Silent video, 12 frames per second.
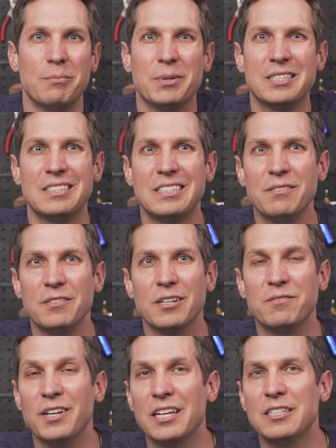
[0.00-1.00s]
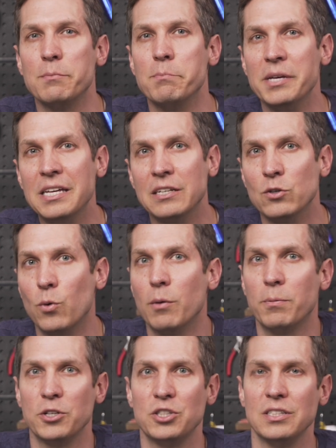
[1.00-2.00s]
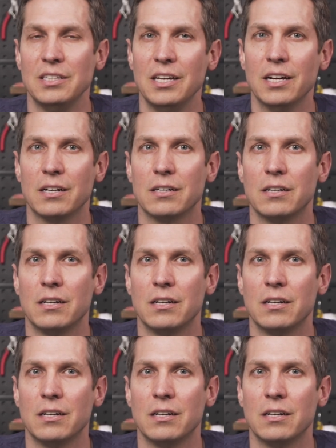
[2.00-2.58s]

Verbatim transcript: but stiff enough not to bend while pushing the air.